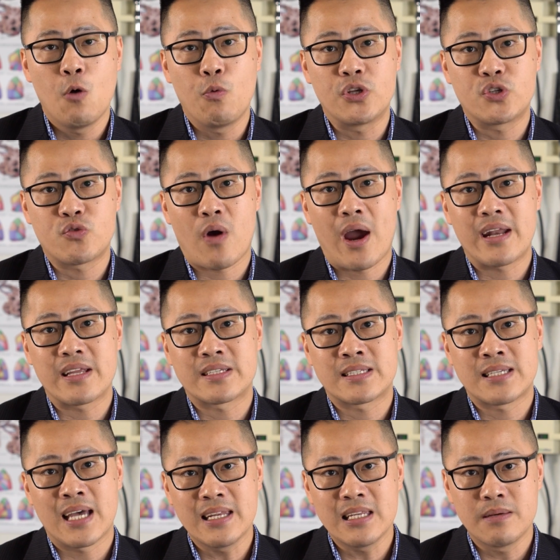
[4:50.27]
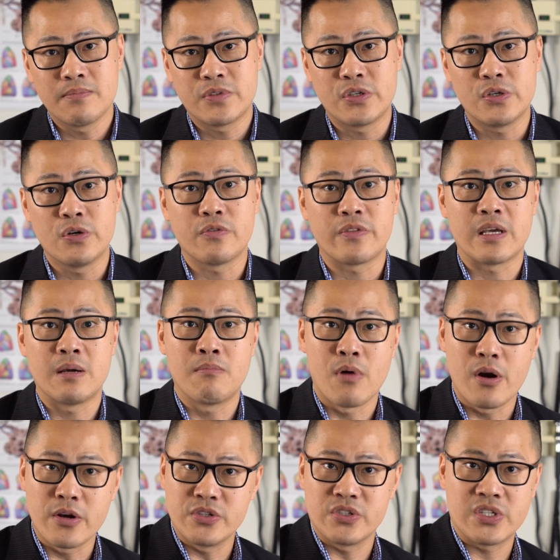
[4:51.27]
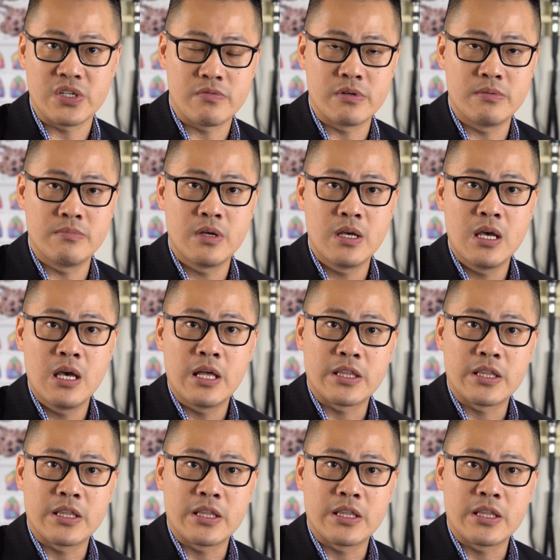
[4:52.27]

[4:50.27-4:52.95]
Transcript: We try to send them to the emergency room.